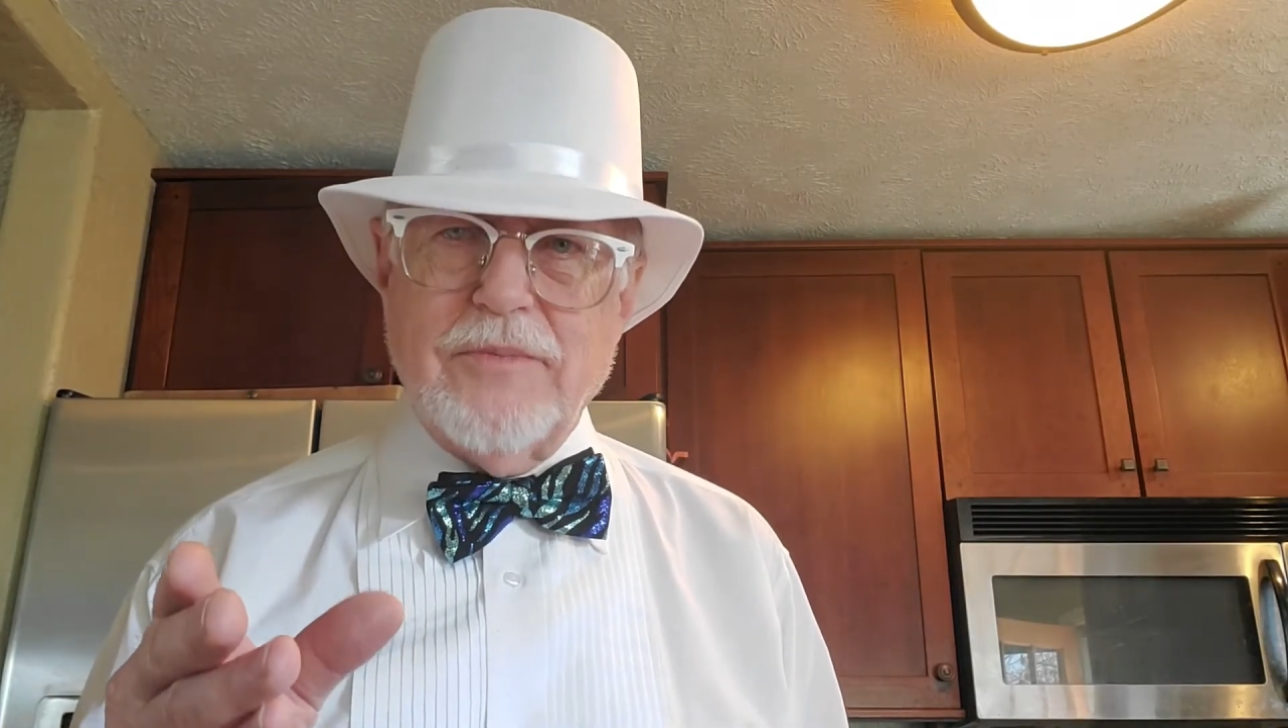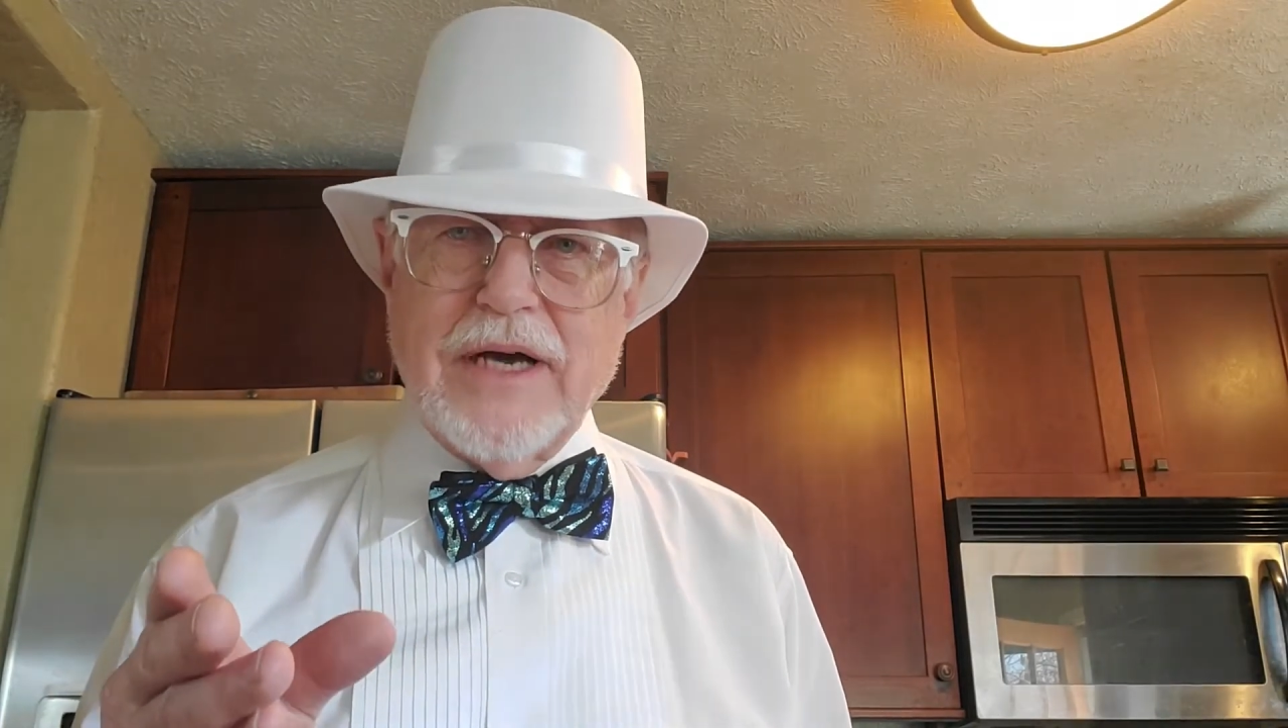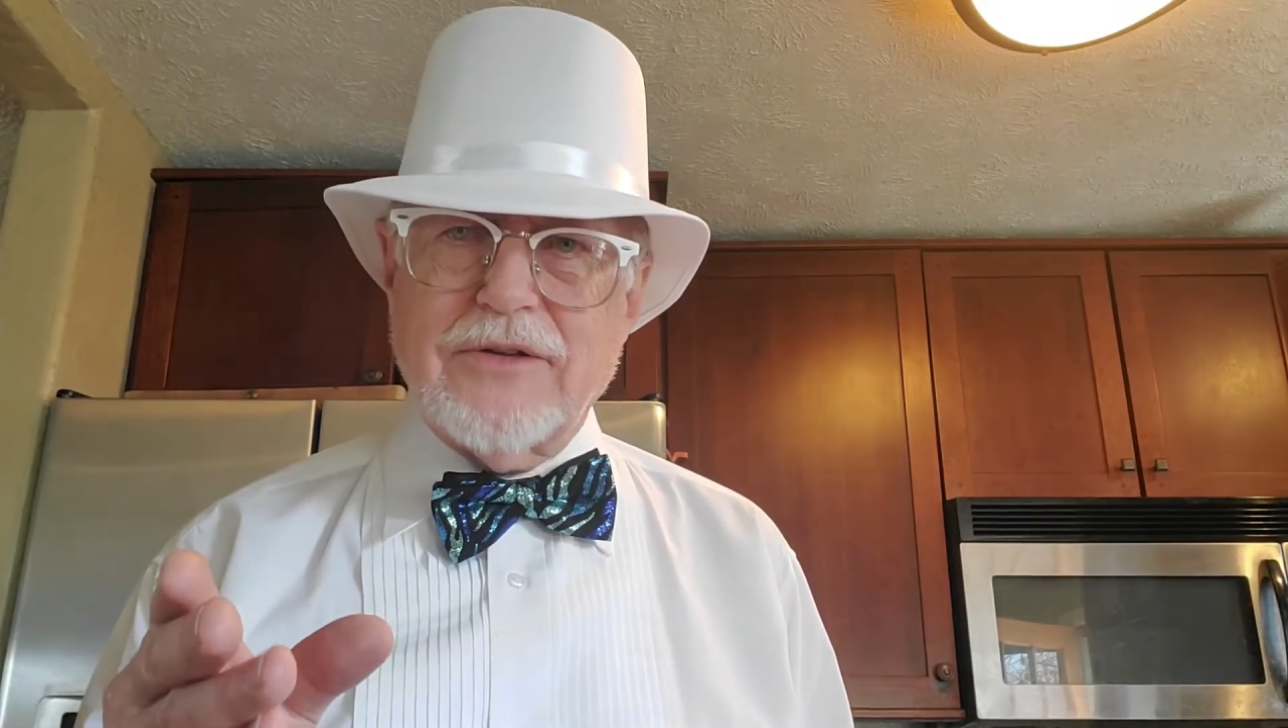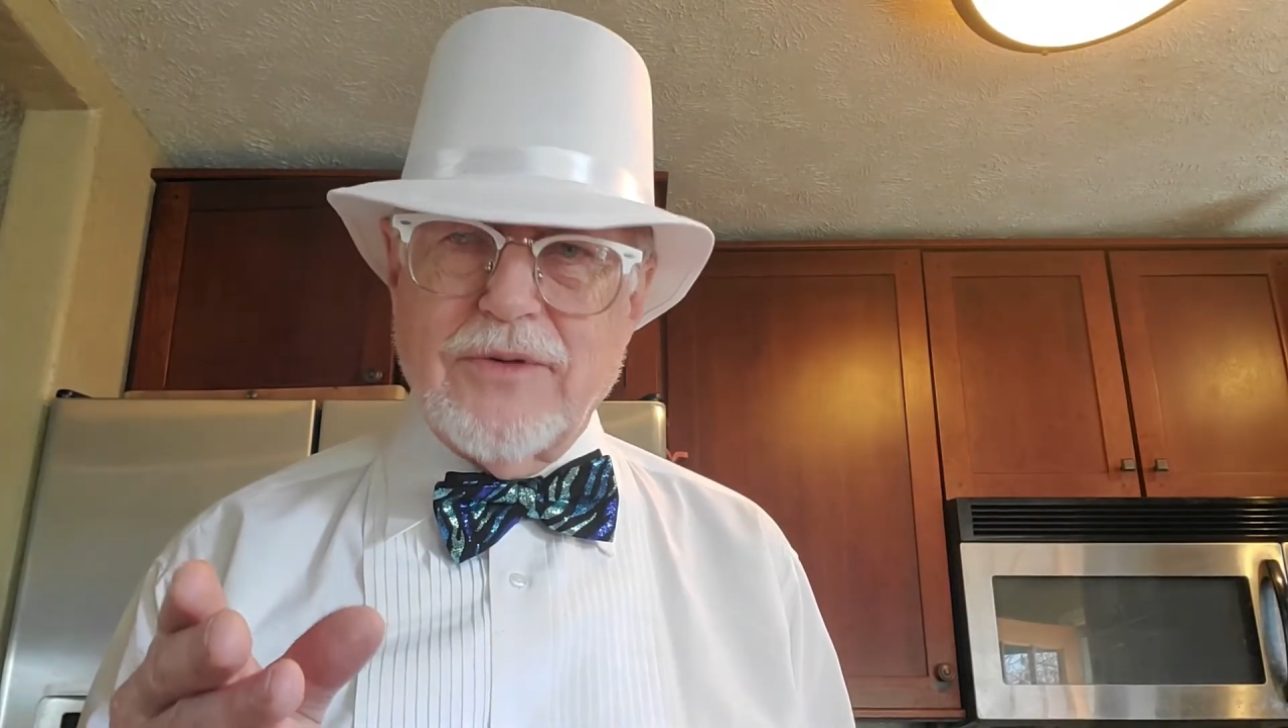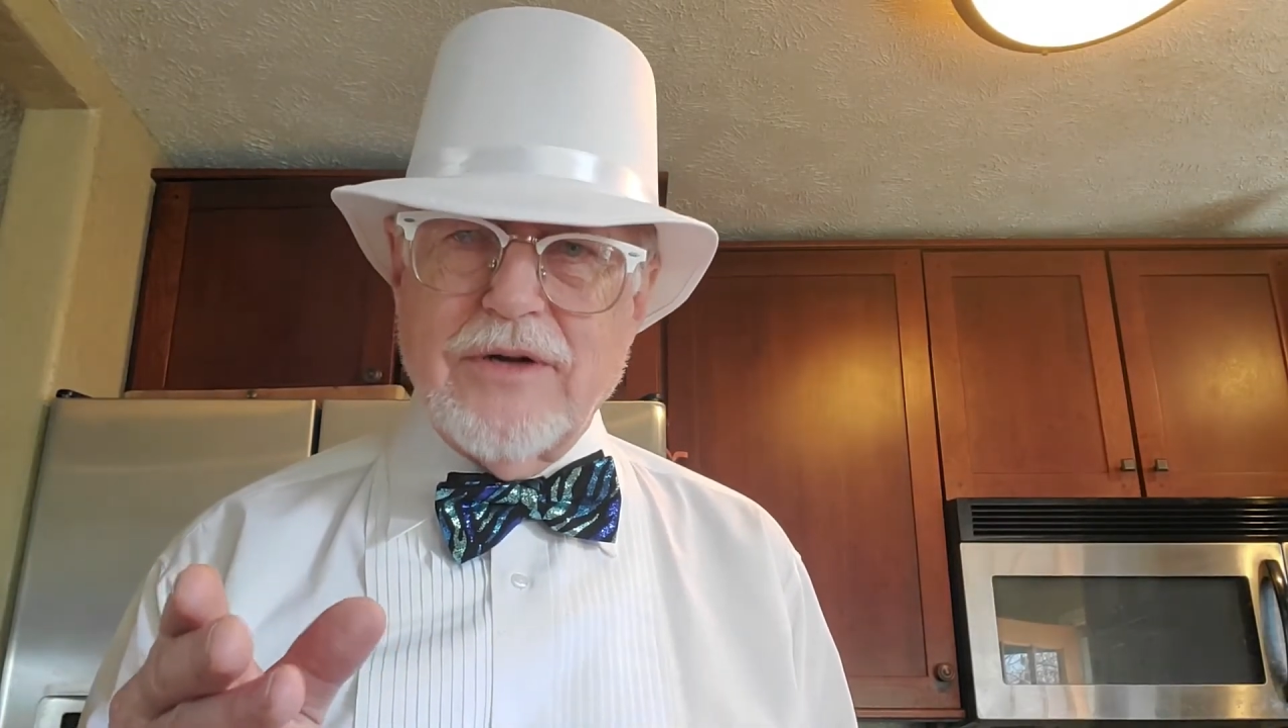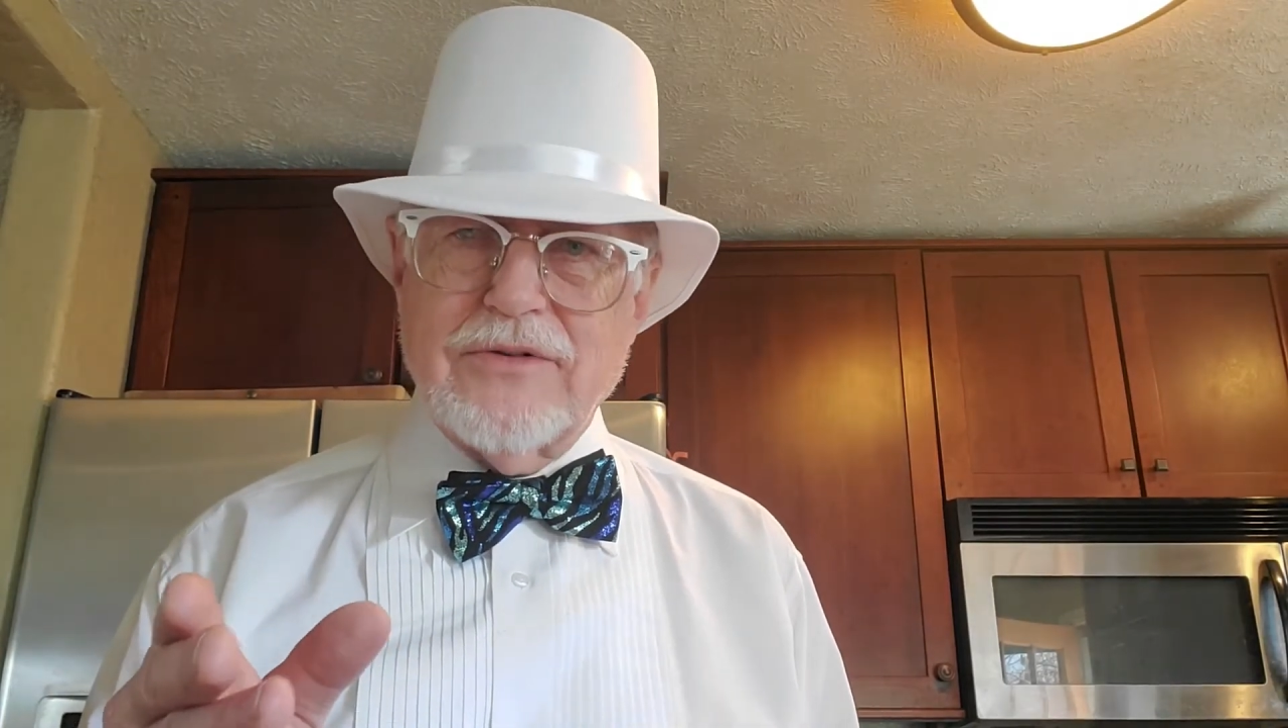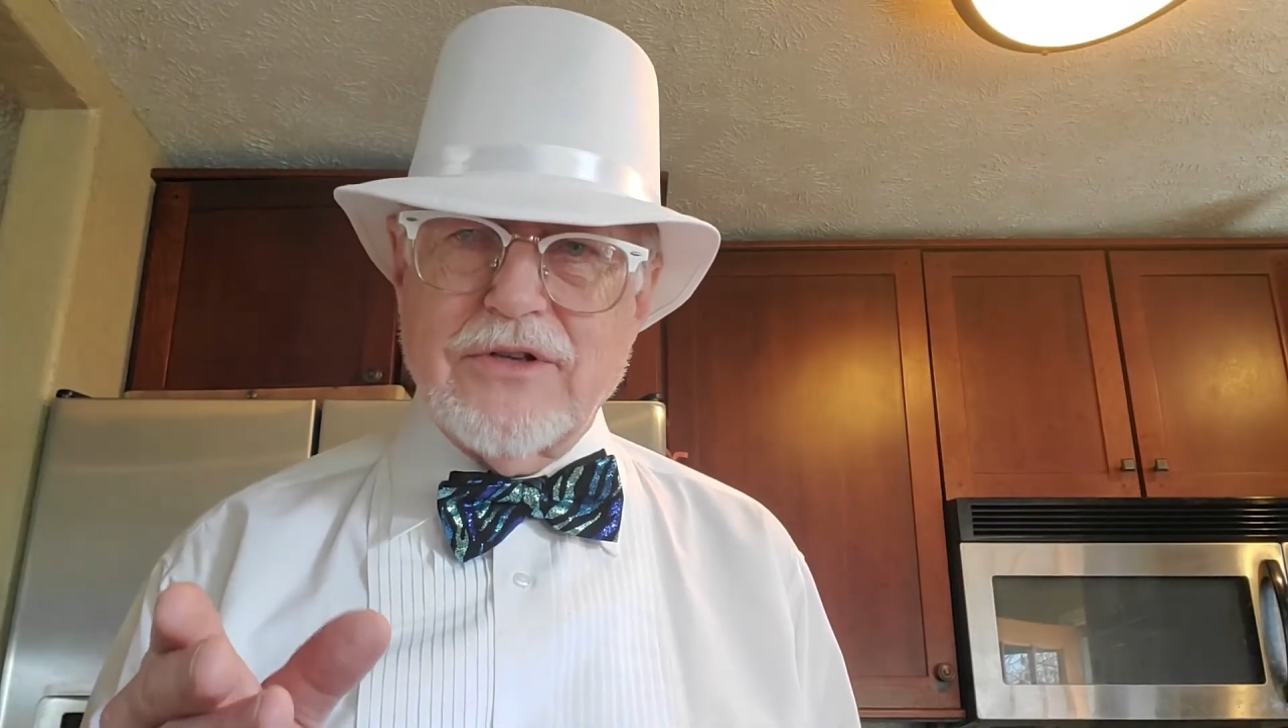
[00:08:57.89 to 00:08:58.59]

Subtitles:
back to what I was